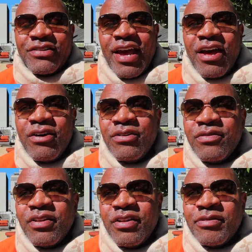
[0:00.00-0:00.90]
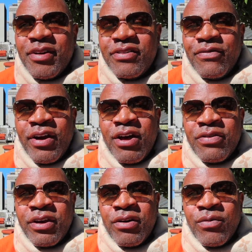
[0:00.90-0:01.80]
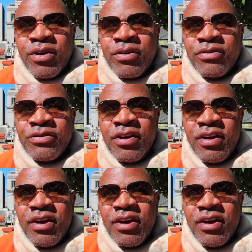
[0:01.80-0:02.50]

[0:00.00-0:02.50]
down, especially for our healthcare workers.